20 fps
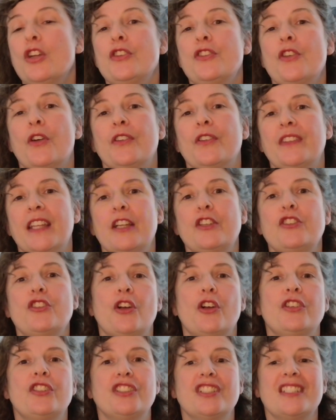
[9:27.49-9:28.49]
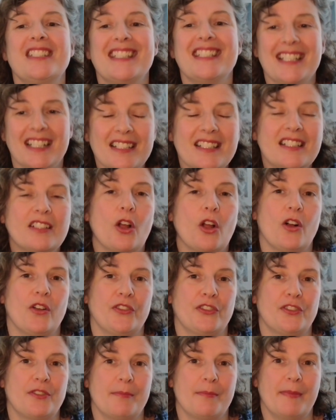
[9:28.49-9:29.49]
Note that Notion does
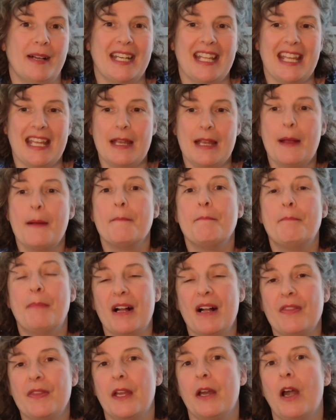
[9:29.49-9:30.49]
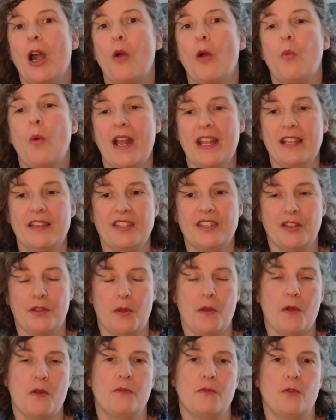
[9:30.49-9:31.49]
cost money, but there are ways
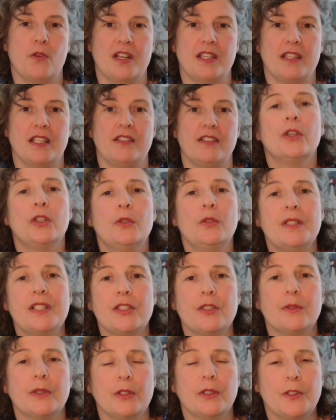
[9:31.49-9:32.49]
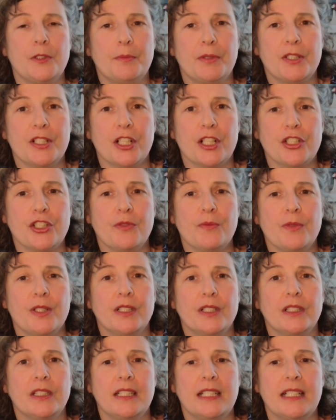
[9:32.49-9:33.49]
to avoid this. Who is doing all the production
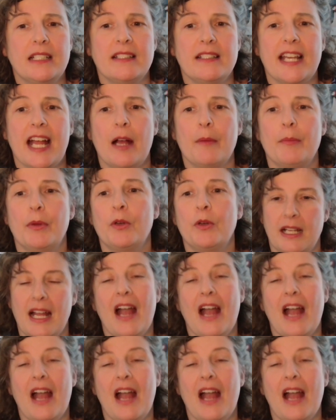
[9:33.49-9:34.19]
work that needs to happen?